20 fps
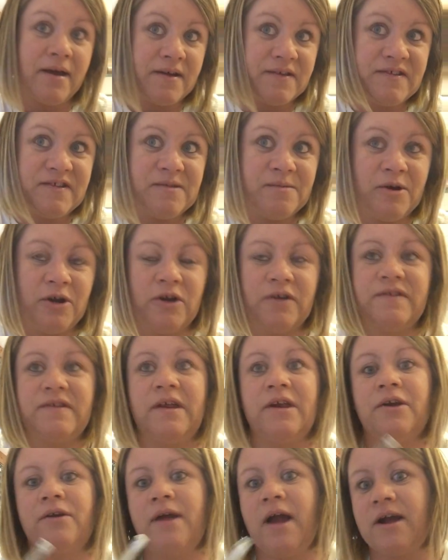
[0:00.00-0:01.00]
customers
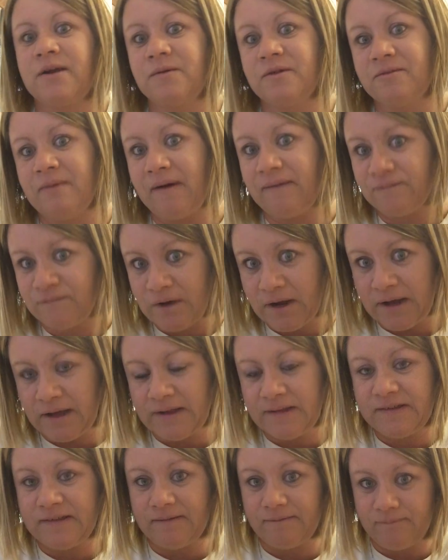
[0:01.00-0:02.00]
and interact with my
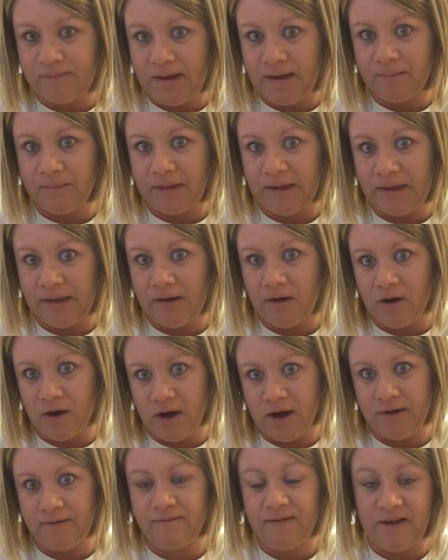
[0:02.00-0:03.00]
friends and family
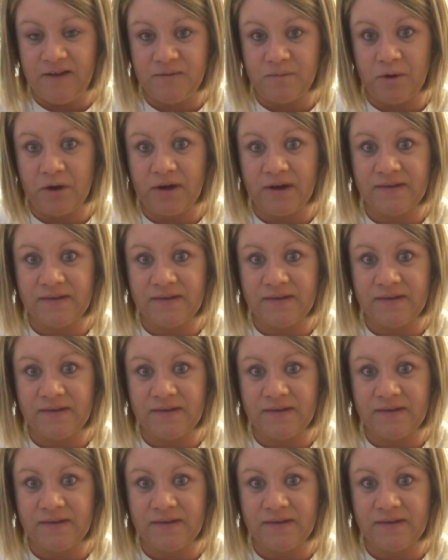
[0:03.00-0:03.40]
on Facebook,